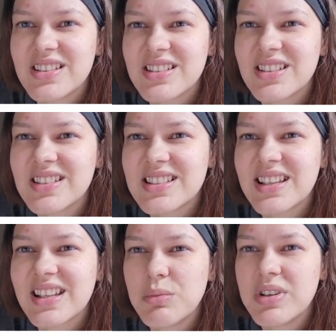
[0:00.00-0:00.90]
So it's
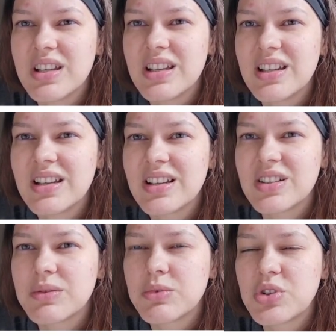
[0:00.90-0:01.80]
going to be
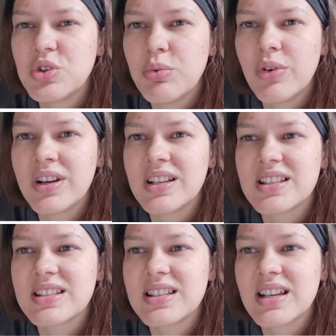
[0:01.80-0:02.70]

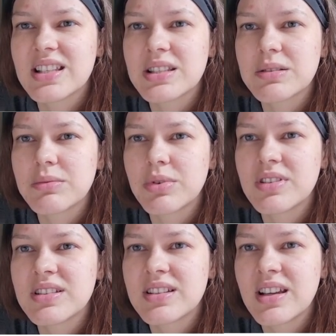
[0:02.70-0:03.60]

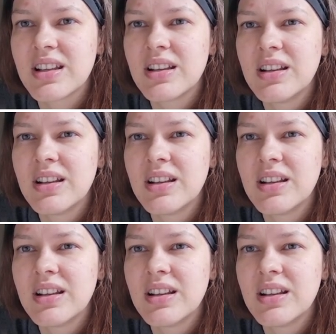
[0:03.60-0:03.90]
2.6%